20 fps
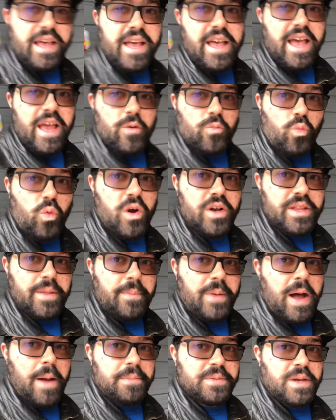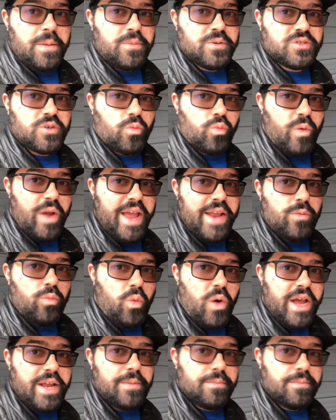and one that popped up was a red, white,